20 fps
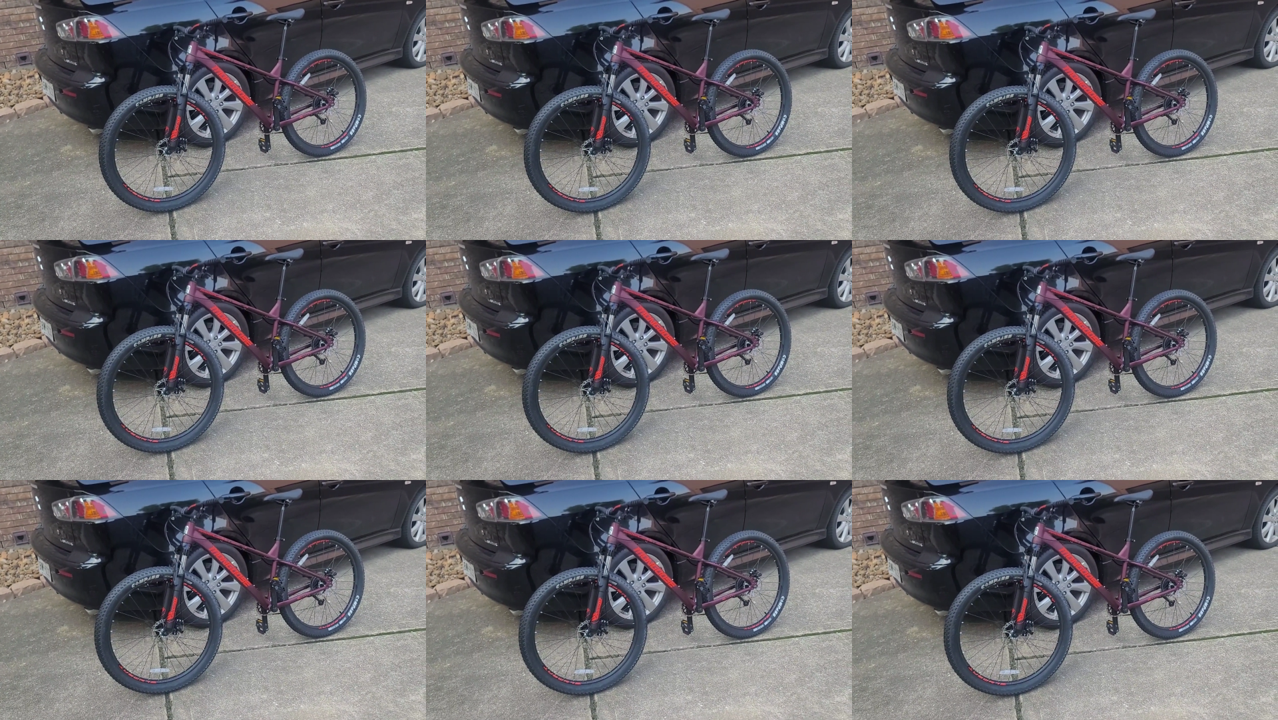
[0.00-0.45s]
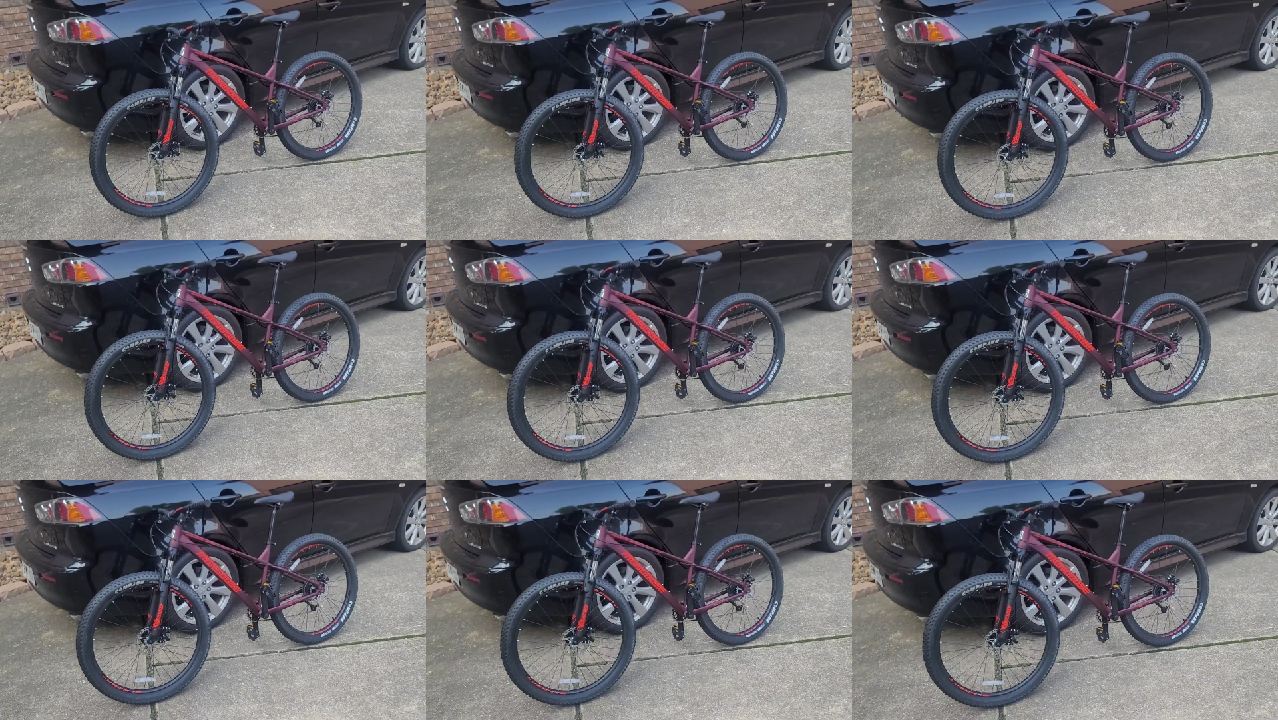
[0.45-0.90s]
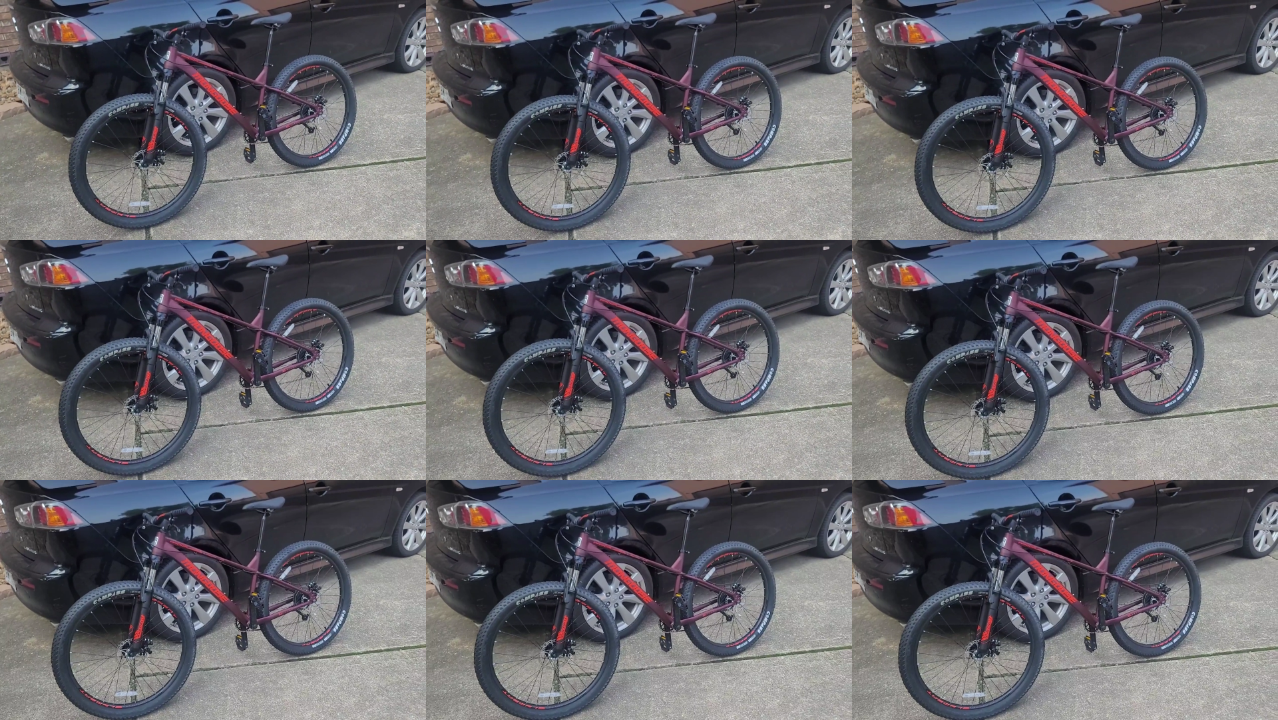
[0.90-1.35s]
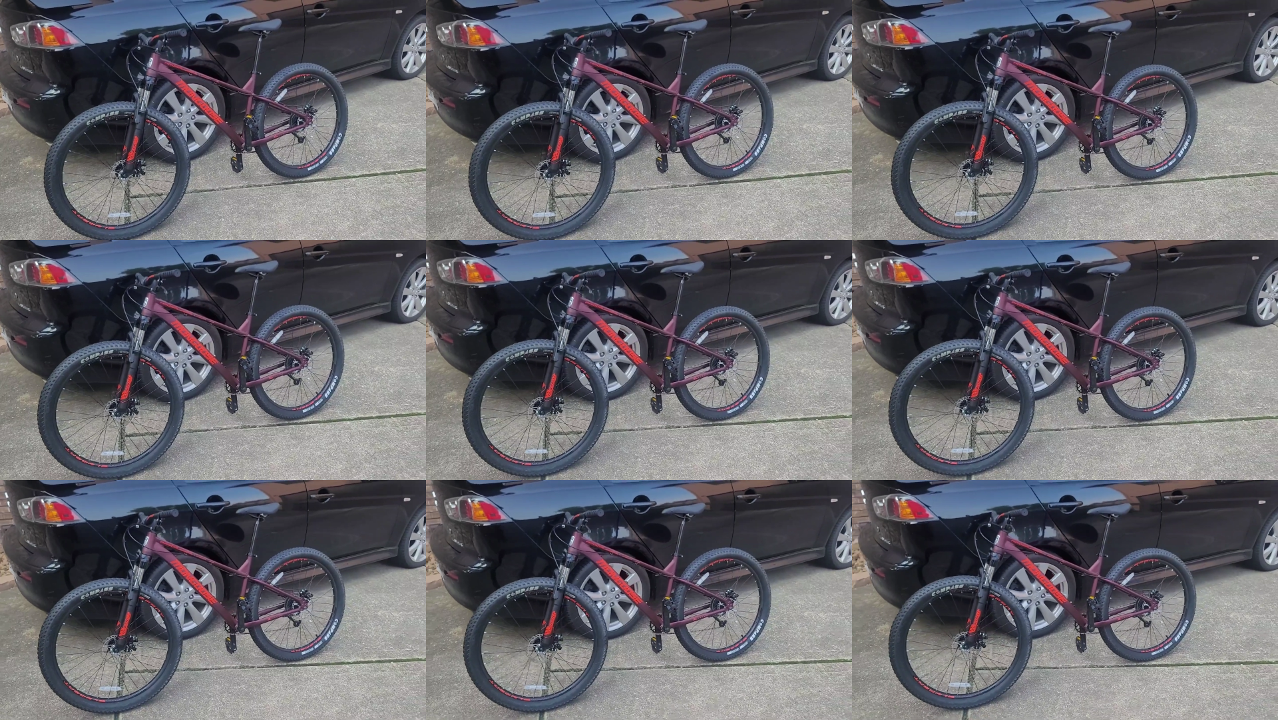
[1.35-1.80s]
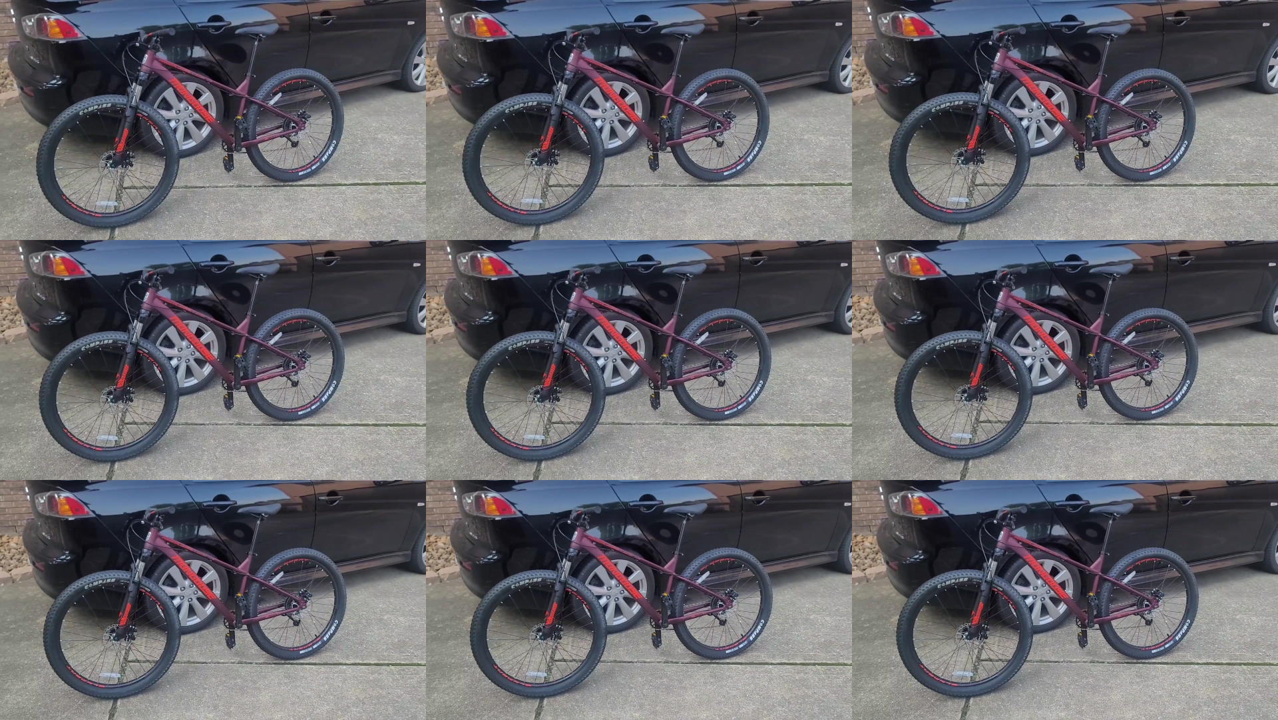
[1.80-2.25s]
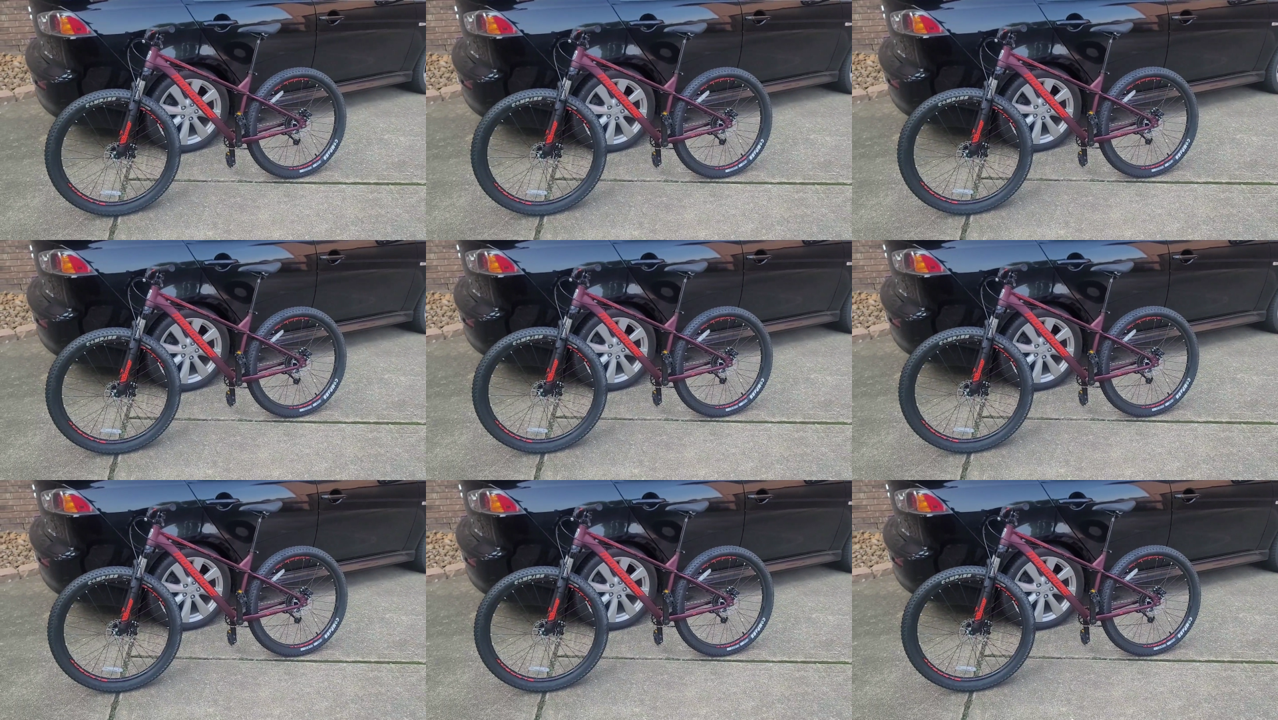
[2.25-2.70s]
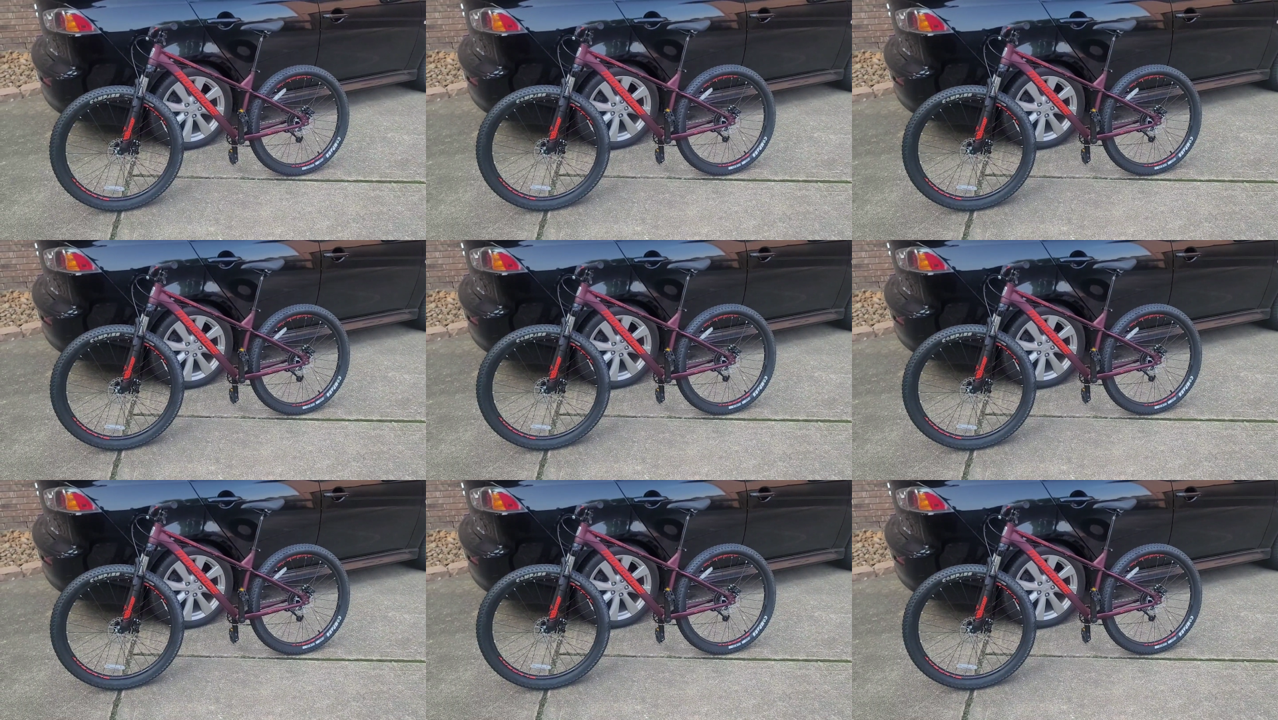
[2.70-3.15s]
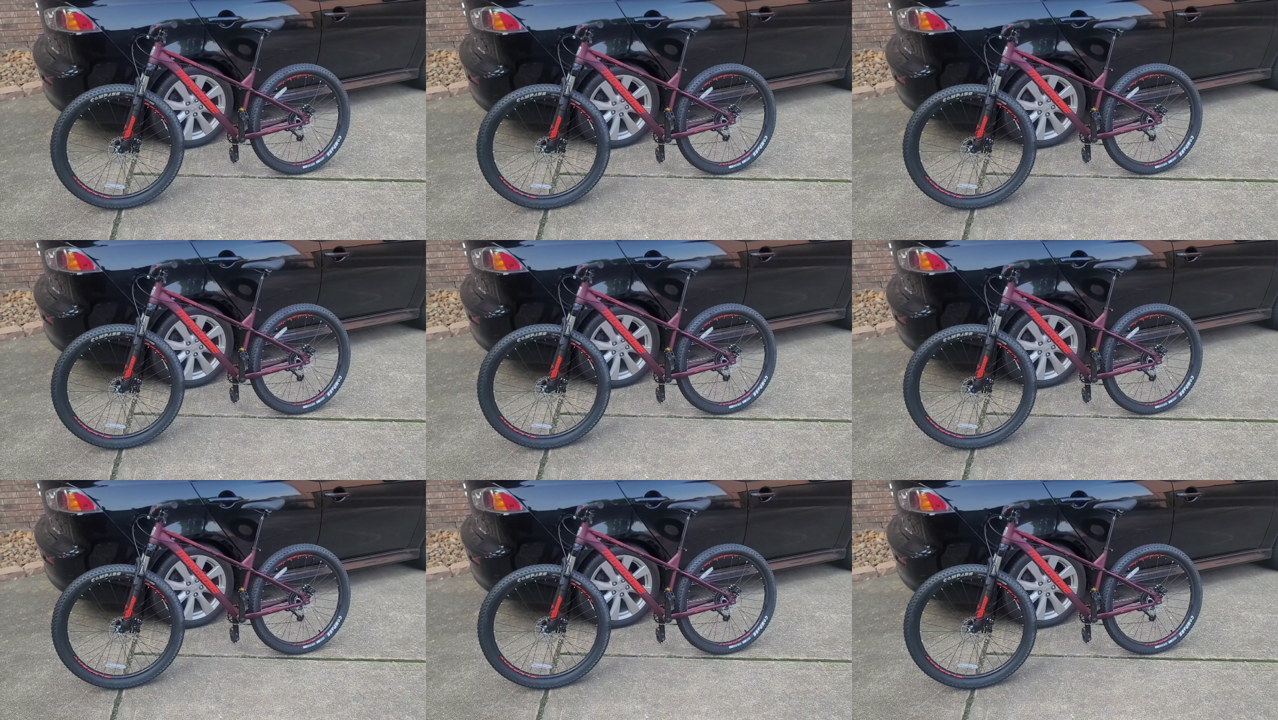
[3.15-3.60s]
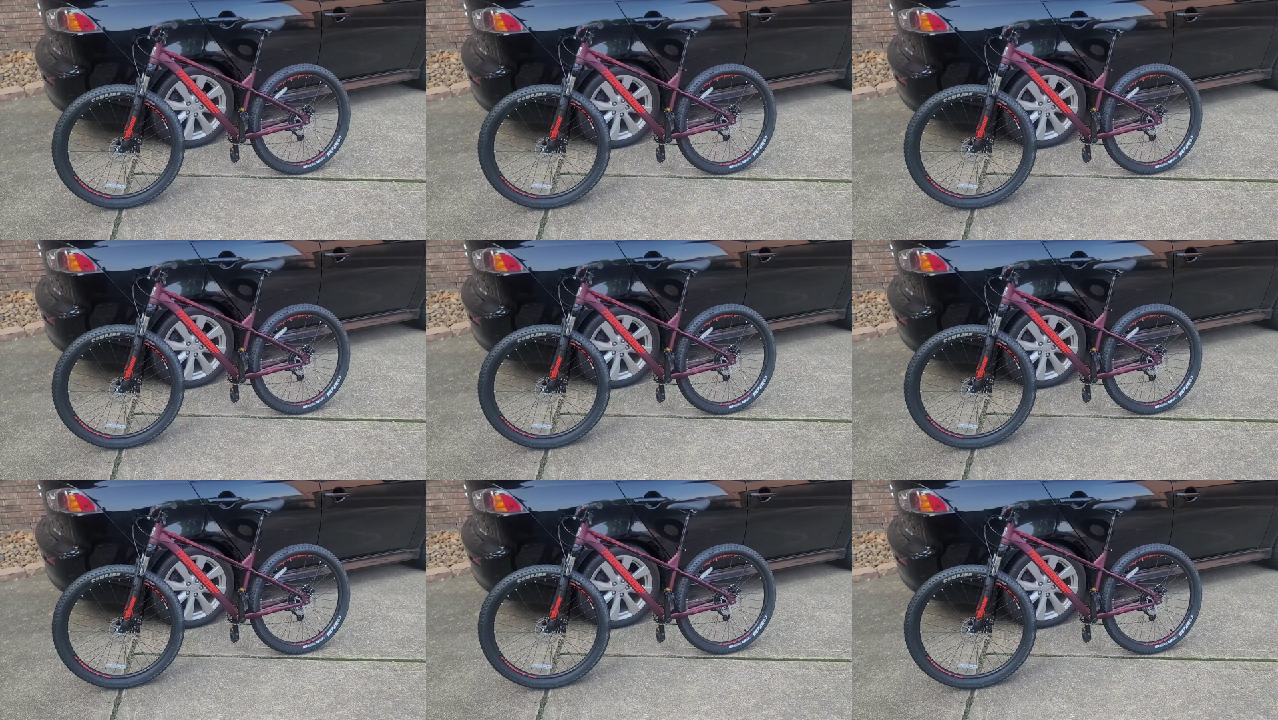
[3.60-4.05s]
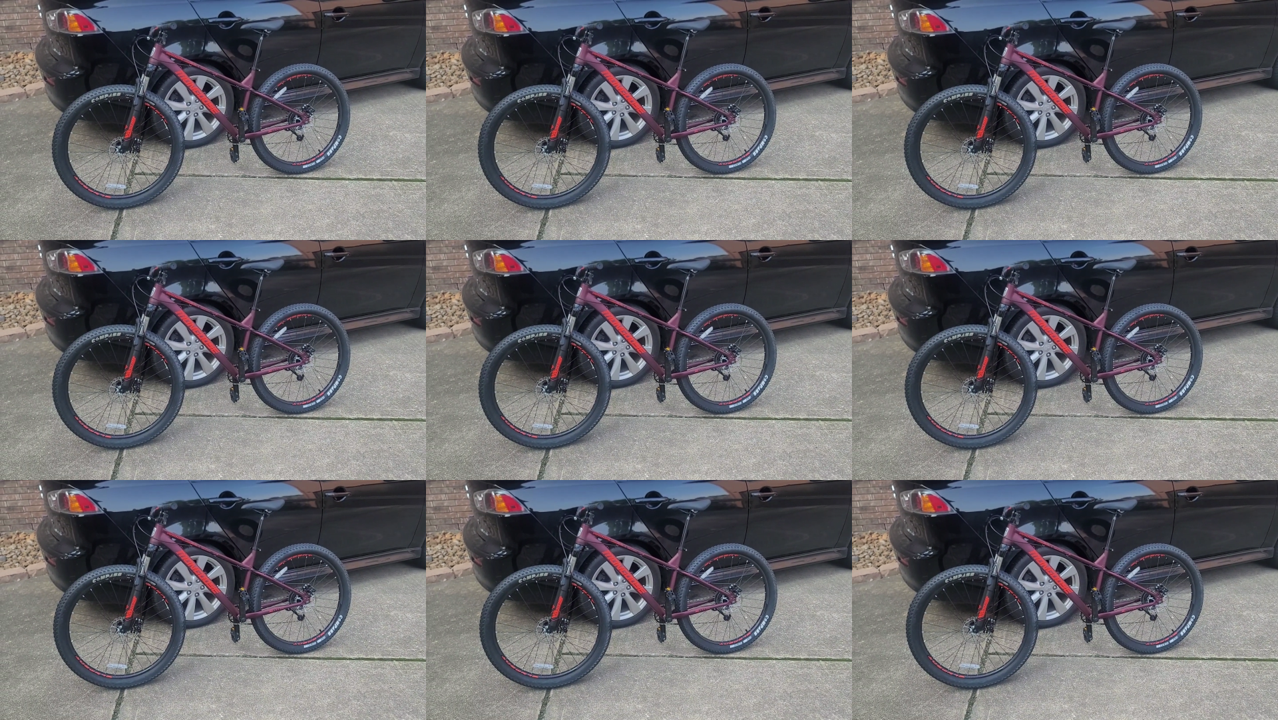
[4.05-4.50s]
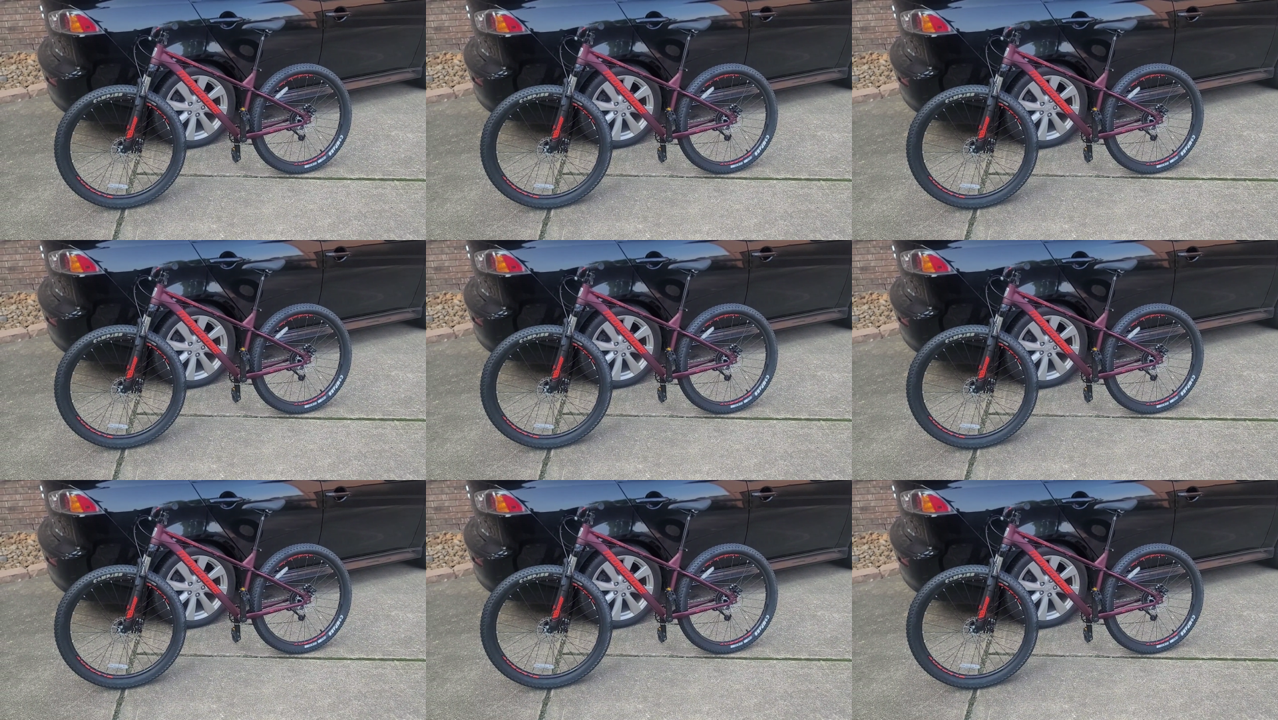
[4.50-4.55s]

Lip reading: No face is visible, so there are no lips to read.